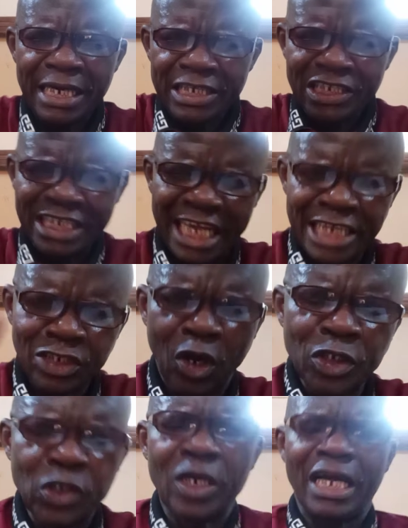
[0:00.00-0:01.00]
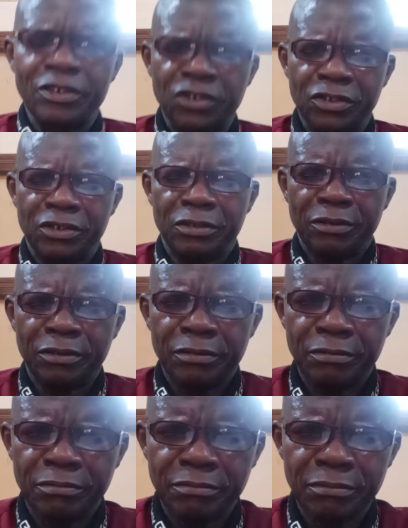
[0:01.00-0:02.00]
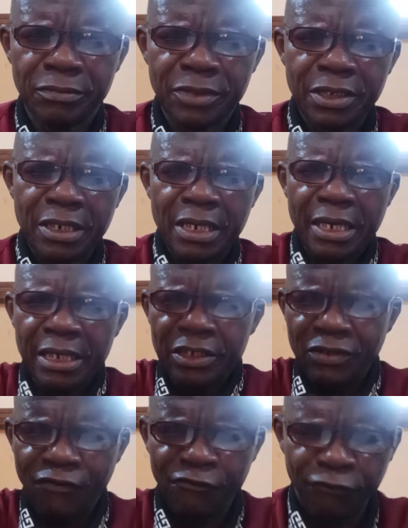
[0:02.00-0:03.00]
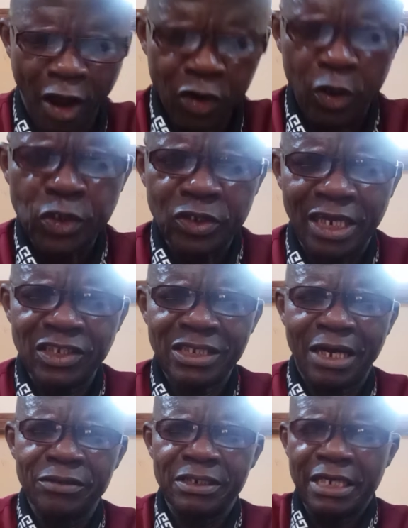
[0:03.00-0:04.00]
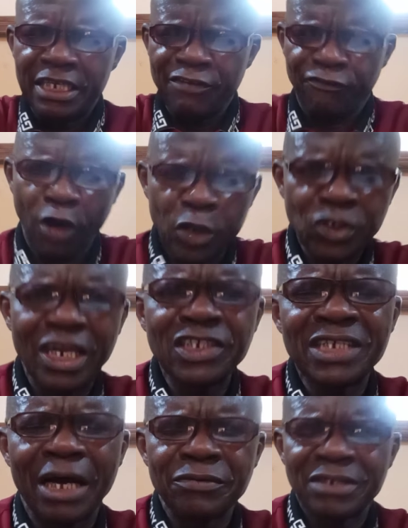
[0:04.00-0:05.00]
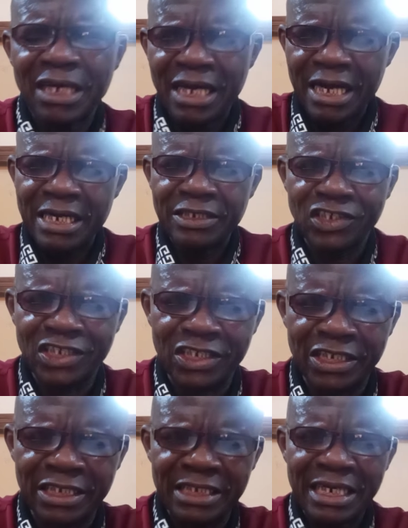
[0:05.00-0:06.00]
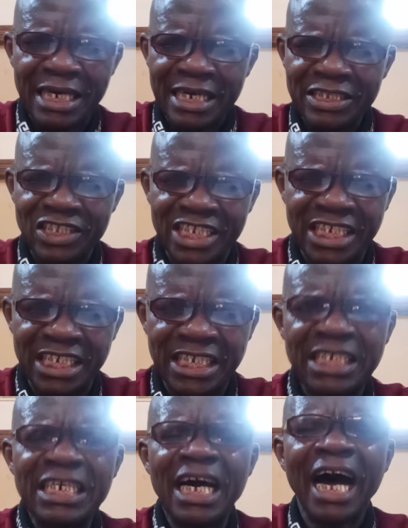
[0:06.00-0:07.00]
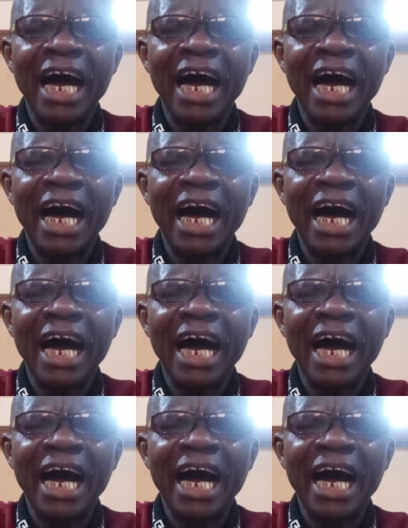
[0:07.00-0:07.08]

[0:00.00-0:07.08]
6 consonants, 4 consonant sounds. The 4 consonant sounds, S, T,